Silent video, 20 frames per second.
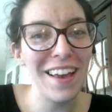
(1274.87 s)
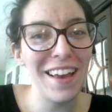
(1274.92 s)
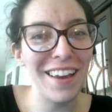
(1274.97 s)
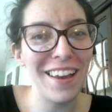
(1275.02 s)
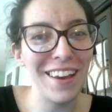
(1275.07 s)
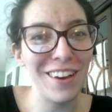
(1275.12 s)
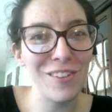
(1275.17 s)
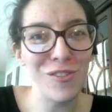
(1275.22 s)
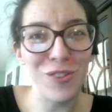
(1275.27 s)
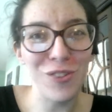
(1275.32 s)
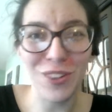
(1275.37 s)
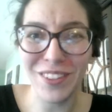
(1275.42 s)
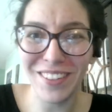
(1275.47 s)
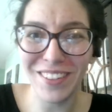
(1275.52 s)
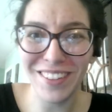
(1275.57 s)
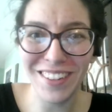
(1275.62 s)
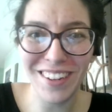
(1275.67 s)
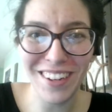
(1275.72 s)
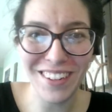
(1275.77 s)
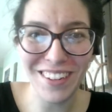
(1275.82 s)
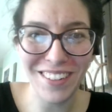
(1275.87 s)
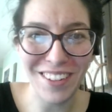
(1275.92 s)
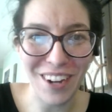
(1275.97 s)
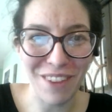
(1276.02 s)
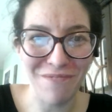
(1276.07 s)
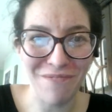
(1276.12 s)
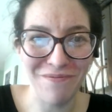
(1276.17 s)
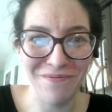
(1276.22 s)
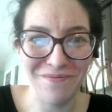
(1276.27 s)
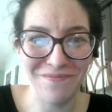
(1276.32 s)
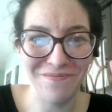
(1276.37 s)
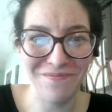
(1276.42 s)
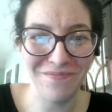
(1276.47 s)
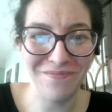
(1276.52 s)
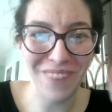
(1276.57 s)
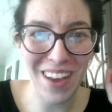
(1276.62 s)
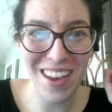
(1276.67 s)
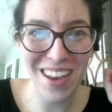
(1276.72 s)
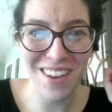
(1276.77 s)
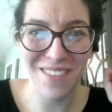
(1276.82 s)
And we'll see you next time.
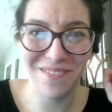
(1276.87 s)
Bye.